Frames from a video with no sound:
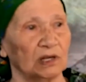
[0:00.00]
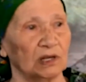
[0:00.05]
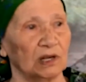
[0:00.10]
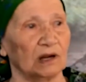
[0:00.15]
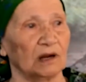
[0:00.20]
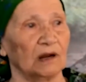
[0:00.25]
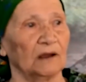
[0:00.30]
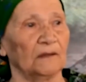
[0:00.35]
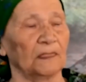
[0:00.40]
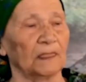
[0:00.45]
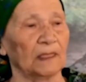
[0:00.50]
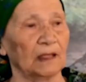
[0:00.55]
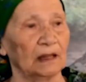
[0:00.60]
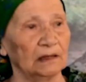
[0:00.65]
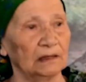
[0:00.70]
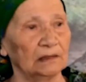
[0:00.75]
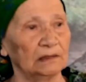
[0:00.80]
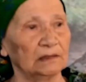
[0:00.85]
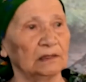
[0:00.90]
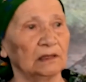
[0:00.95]
He was
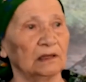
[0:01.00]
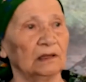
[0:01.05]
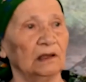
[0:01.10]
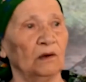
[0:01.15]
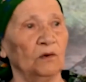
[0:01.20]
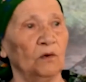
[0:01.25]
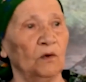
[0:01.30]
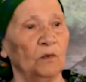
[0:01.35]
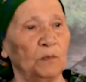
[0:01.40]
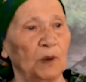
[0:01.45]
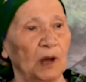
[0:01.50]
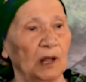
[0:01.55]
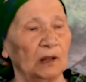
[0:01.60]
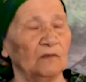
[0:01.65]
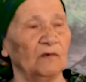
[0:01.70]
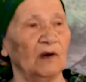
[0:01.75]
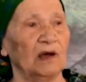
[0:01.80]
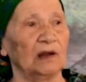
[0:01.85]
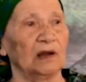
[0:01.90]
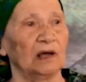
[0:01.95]
from Alushta,
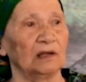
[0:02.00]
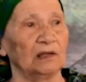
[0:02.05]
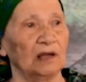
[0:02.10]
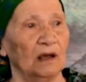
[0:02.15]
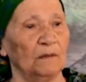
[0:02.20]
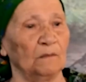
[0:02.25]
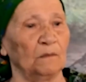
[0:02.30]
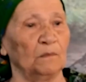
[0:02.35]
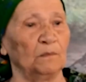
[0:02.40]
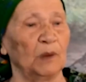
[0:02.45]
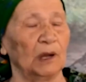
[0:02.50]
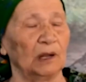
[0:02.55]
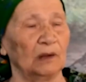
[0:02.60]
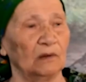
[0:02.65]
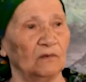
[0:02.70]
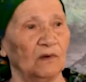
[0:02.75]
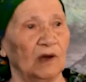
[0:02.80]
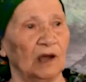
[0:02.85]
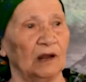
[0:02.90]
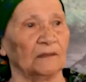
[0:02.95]
very
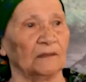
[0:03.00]
handsome.